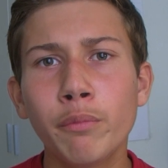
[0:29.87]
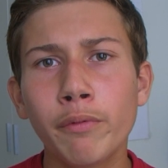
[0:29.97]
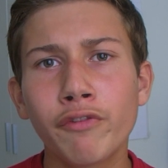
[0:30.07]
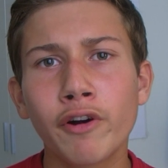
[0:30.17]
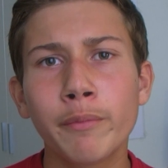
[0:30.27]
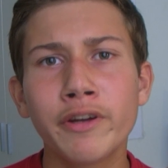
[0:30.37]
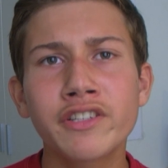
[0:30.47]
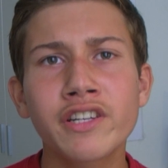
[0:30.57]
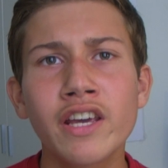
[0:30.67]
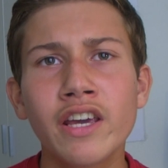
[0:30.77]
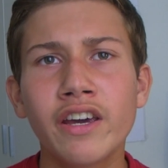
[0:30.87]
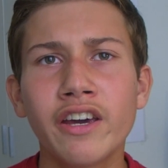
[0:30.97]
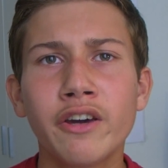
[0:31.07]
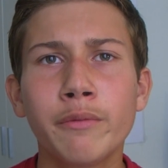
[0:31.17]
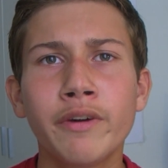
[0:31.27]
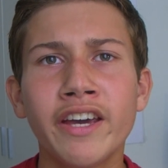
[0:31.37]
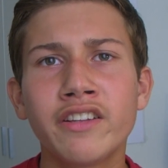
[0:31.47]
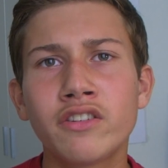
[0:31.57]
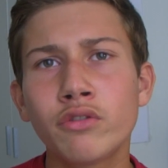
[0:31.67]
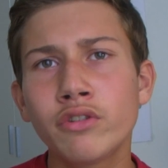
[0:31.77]
U performance um,
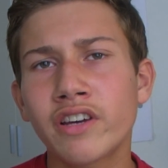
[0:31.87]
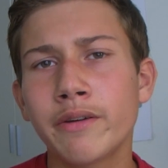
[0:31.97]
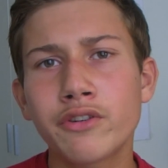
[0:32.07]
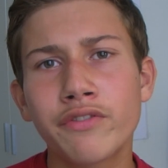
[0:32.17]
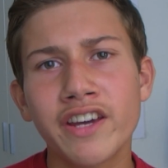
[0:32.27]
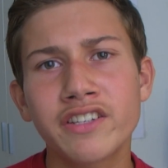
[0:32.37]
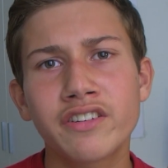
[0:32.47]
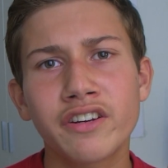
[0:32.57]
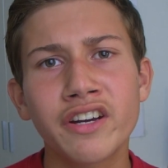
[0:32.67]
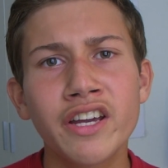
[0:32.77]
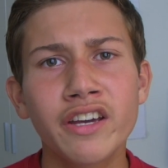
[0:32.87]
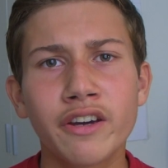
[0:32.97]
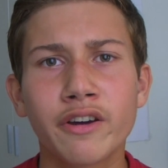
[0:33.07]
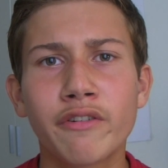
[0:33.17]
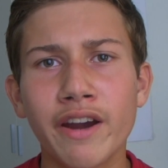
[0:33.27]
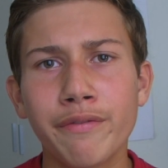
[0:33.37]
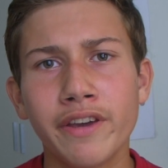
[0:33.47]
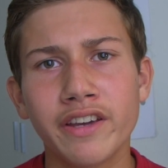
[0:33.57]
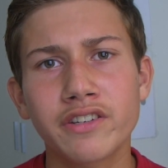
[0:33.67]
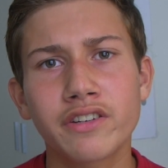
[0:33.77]
and two times faster uh,
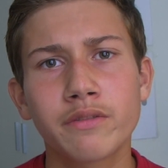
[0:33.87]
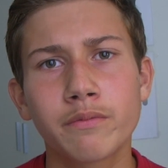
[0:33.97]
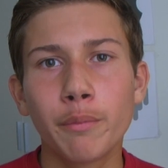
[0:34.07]
graphics.